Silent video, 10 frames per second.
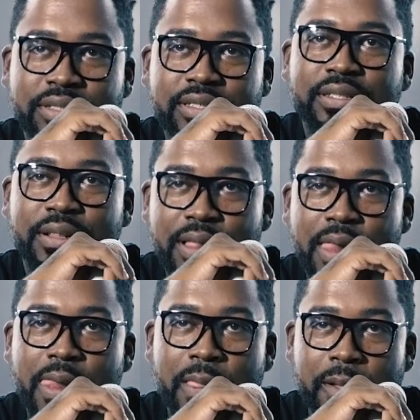Man.
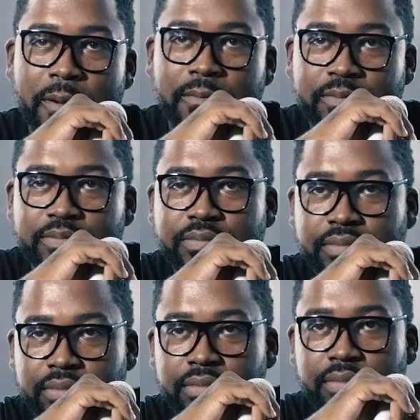Well, we appreciate you
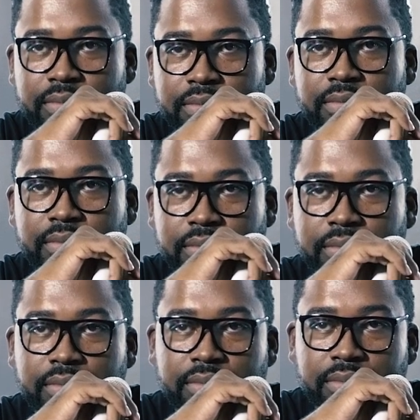coming through,
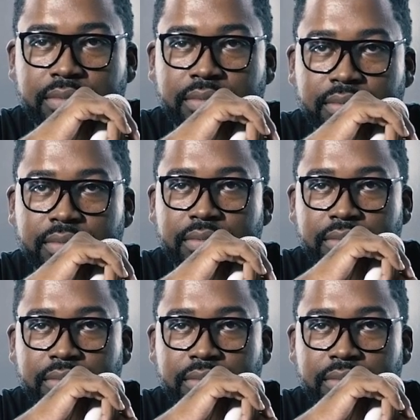Stack Moses.